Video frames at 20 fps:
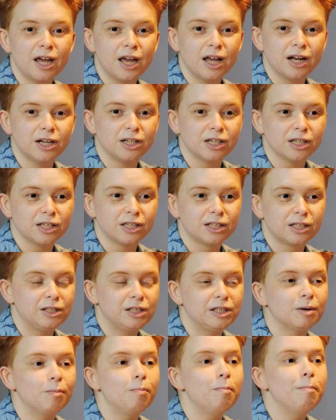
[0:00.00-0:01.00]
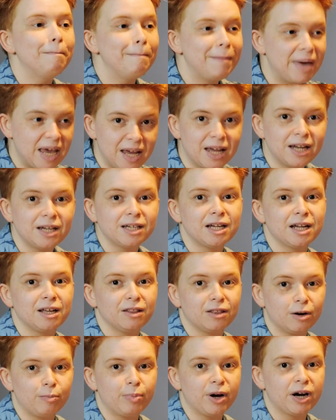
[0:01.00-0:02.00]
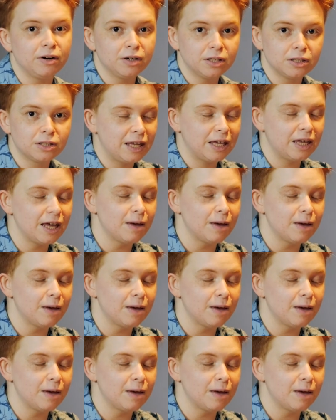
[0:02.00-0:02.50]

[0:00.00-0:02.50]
and just demanding their parent